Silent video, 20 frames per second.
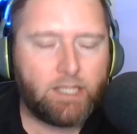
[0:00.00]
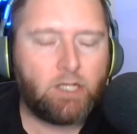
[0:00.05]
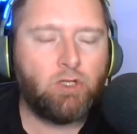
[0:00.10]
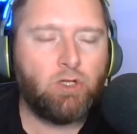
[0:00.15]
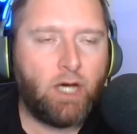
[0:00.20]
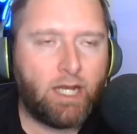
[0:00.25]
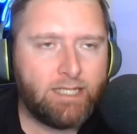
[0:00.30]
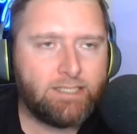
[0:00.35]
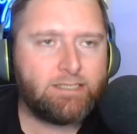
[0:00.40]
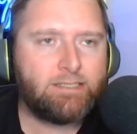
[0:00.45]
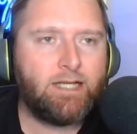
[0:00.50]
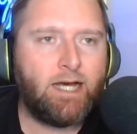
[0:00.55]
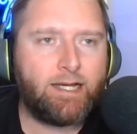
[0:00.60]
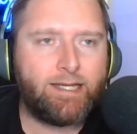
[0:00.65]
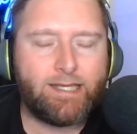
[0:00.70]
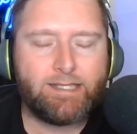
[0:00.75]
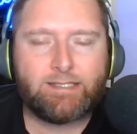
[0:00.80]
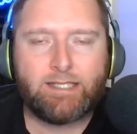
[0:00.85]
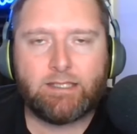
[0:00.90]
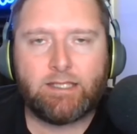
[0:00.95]
Kalani
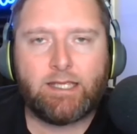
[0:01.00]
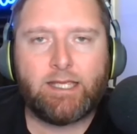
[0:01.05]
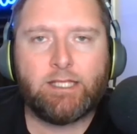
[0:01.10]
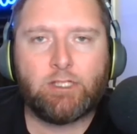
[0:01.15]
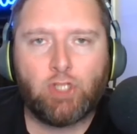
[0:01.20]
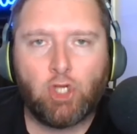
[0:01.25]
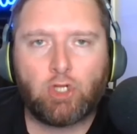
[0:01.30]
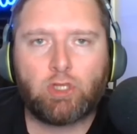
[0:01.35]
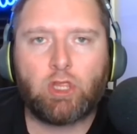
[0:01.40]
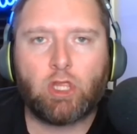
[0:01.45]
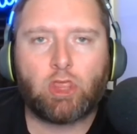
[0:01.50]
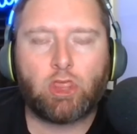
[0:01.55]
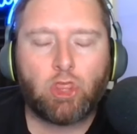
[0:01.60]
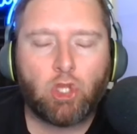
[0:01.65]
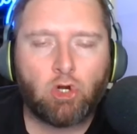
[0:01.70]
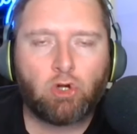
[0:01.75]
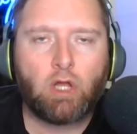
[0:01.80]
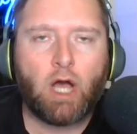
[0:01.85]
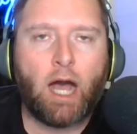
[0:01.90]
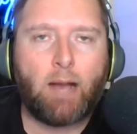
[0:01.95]
Sitake said that he took the
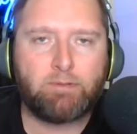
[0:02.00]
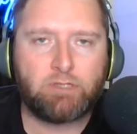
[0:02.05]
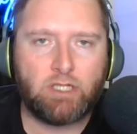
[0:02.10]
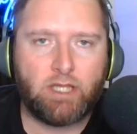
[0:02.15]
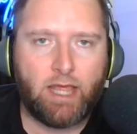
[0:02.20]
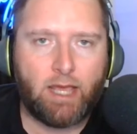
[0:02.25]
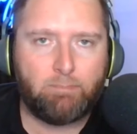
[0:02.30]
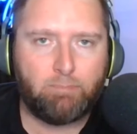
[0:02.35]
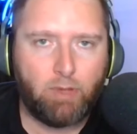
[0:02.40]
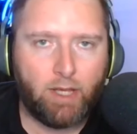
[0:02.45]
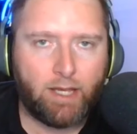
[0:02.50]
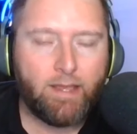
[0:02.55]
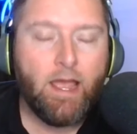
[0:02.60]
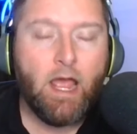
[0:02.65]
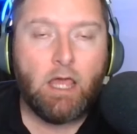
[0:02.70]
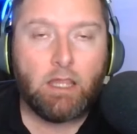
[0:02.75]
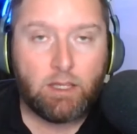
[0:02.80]
third option on that play.